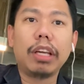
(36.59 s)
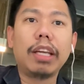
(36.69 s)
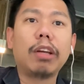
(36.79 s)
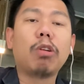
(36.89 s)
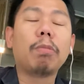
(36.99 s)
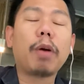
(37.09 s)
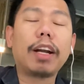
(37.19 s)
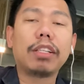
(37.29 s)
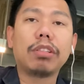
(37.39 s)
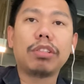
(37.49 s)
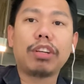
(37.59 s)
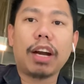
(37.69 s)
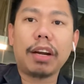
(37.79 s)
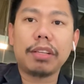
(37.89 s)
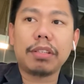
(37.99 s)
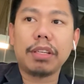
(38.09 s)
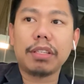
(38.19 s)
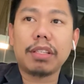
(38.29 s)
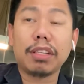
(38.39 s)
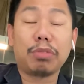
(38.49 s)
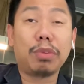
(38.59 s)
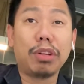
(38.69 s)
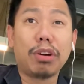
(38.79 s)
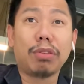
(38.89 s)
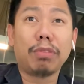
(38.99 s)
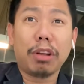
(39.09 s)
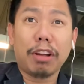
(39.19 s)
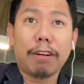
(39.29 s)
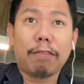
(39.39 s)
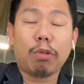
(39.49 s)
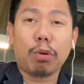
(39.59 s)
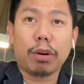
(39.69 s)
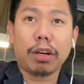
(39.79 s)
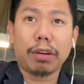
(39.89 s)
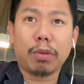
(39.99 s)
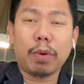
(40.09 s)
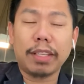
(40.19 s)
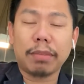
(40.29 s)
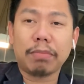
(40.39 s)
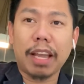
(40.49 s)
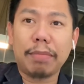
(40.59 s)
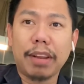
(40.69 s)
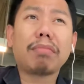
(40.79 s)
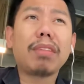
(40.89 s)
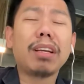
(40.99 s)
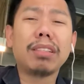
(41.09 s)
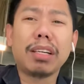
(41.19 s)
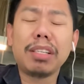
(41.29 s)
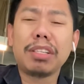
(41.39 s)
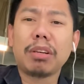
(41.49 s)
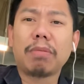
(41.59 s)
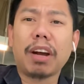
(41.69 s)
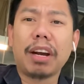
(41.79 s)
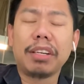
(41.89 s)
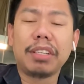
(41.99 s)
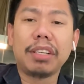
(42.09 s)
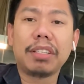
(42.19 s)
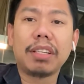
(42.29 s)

in comparison to currencies that we know for quite some time now. Tons of currencies,